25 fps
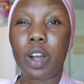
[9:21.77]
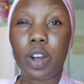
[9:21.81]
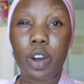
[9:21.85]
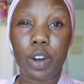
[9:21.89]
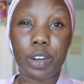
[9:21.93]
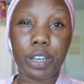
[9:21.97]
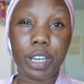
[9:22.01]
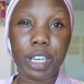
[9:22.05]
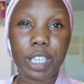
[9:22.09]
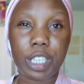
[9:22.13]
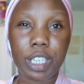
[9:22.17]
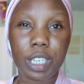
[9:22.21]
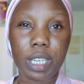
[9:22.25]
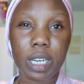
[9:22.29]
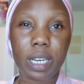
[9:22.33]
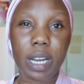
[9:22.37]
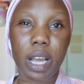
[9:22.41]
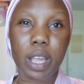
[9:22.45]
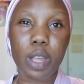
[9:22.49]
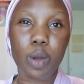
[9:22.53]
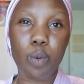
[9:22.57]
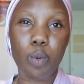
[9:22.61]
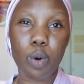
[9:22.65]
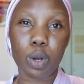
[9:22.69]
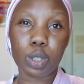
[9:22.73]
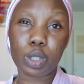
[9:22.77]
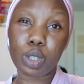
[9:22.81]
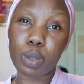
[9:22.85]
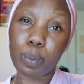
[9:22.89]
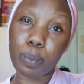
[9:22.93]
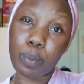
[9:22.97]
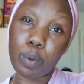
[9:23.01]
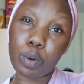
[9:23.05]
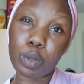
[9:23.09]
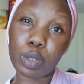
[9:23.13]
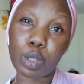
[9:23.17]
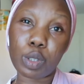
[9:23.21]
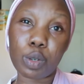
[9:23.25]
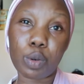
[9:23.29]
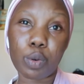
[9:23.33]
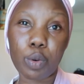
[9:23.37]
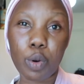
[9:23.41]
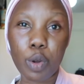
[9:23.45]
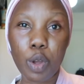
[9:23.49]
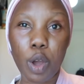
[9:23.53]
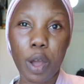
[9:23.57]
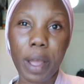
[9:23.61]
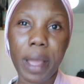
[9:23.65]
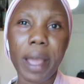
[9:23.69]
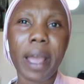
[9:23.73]
conditioner that you want to put to
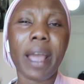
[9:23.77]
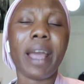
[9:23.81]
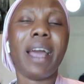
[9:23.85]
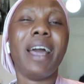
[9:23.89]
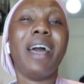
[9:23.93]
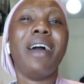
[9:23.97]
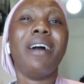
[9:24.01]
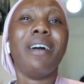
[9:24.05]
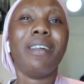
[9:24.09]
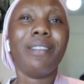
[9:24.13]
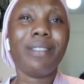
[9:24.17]
grow your hair.